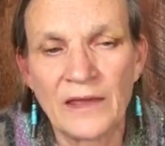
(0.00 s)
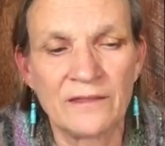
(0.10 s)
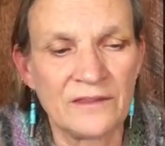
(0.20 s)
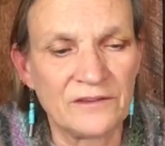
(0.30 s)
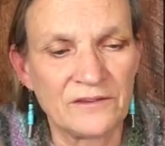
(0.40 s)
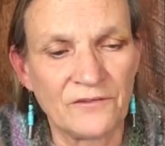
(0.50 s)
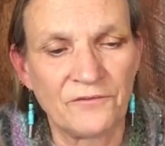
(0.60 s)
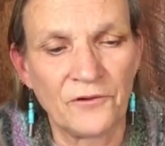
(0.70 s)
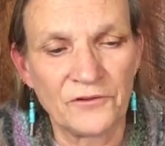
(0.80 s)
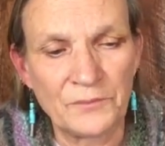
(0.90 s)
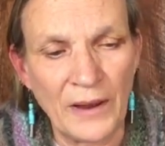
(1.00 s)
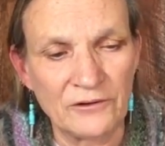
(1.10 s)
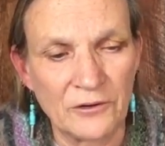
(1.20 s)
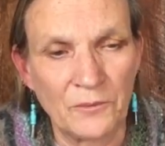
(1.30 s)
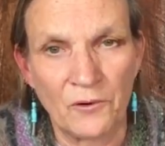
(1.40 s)
And this is a full
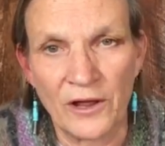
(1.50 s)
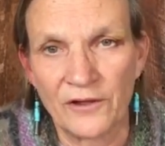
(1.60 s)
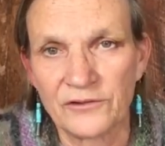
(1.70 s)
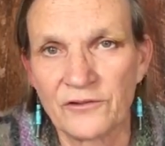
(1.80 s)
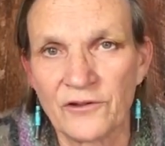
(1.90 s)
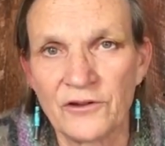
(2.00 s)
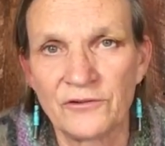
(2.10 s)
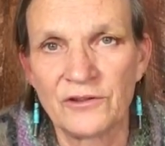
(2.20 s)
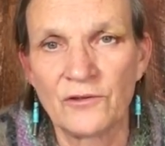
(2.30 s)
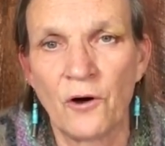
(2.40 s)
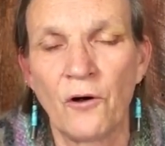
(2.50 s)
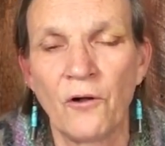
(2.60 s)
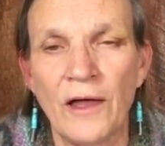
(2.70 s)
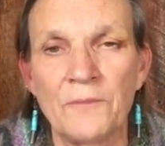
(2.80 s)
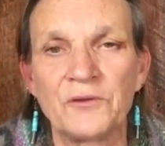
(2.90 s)
spectrum oil, so they're using the
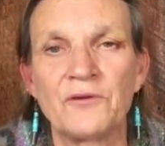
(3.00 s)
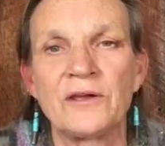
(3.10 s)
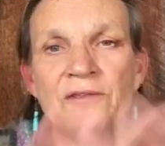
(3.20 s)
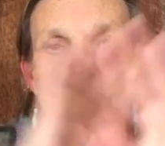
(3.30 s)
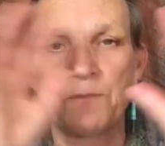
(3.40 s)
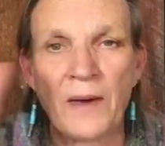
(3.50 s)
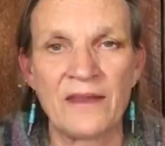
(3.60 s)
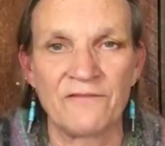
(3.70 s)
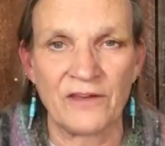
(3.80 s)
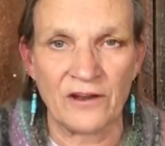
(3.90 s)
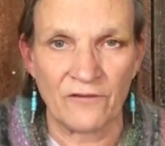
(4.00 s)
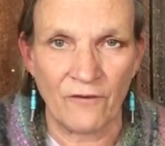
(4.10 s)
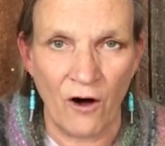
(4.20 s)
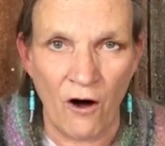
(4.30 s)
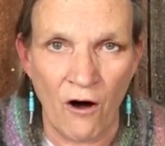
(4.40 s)
whole hemp. So you get the benefit of
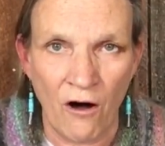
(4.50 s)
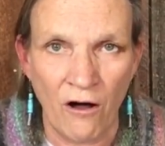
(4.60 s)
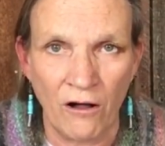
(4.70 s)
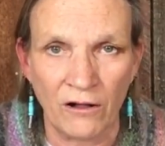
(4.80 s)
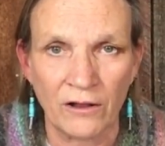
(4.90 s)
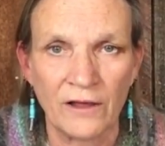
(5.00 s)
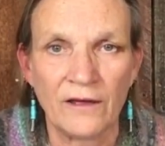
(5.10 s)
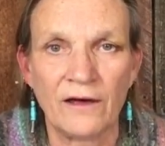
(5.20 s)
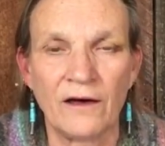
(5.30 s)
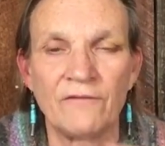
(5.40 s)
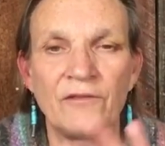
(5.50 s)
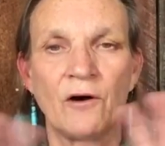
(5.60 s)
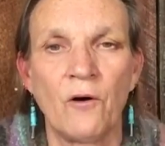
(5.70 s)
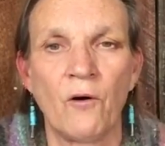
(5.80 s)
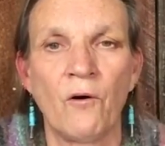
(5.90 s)
all of the
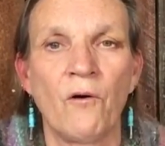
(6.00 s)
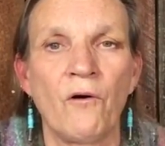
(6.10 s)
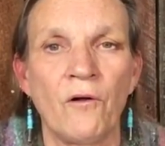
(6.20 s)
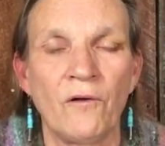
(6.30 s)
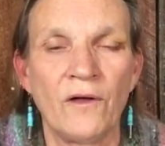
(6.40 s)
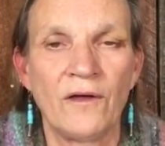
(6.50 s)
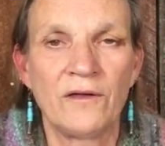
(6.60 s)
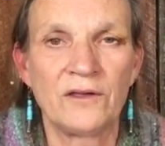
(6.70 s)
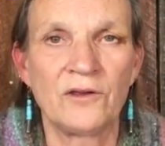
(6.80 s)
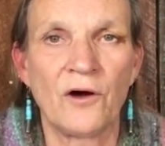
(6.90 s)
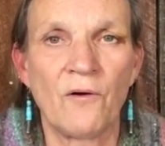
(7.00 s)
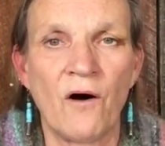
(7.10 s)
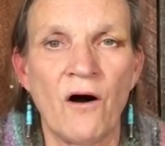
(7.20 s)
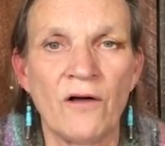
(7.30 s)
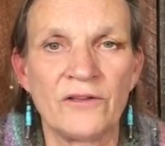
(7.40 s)
whole,
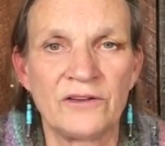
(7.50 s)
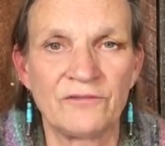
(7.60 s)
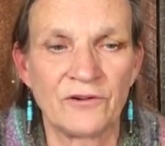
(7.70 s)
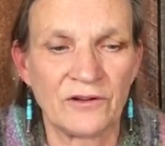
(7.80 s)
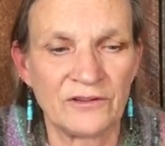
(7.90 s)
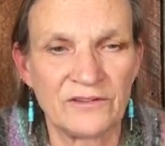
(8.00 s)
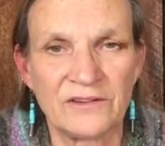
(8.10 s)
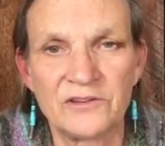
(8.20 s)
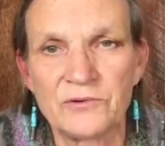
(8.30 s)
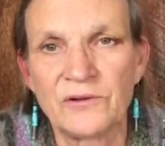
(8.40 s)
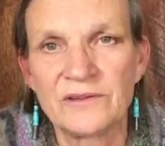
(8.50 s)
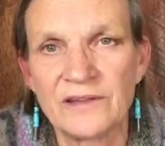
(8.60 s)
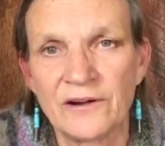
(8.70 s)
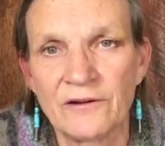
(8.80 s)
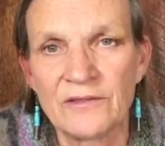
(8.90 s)
all the different constituents
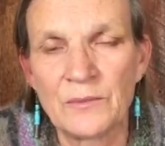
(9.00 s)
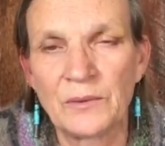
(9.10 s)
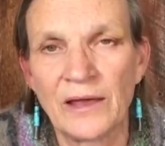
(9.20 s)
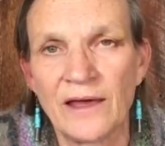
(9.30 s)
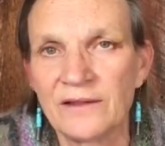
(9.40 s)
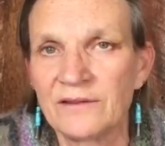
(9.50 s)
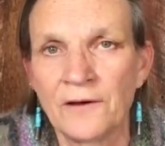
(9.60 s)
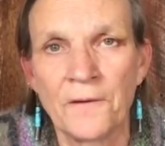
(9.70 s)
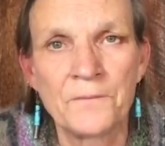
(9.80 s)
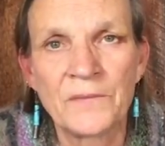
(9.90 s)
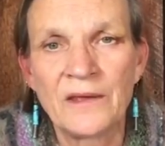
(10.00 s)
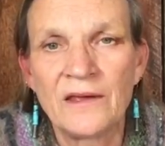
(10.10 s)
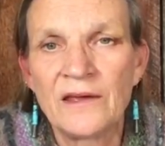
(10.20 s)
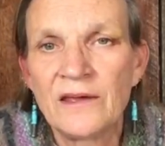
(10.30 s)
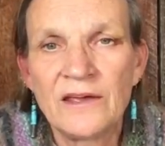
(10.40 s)
that are in the plant. So
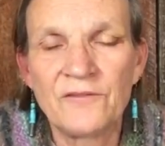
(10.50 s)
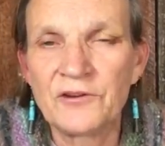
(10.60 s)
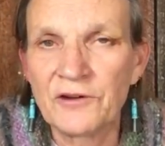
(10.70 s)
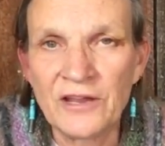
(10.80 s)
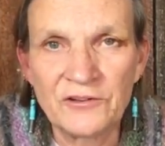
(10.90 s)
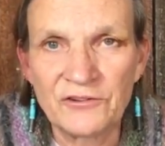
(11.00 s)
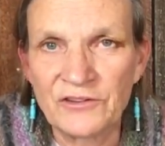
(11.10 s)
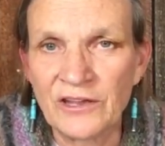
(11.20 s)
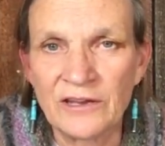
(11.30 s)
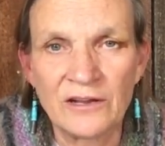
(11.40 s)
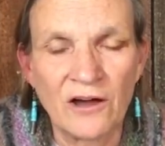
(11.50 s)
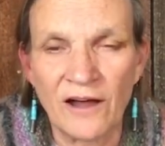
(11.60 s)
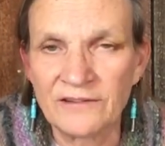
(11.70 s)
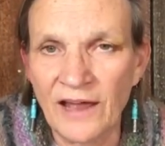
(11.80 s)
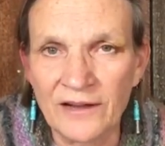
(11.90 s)
if you're interested,
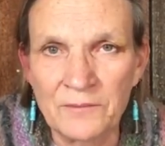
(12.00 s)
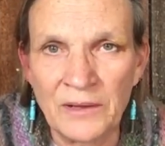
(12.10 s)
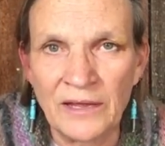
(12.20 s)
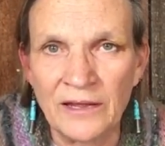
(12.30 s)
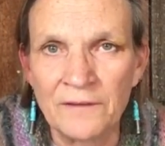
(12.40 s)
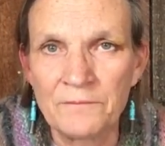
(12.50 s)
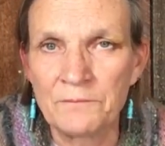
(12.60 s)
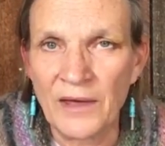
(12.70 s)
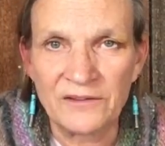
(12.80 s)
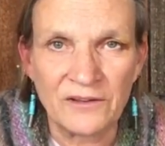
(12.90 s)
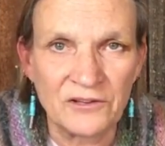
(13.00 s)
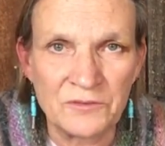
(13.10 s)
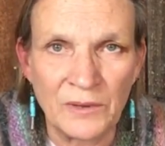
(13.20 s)
contact me, message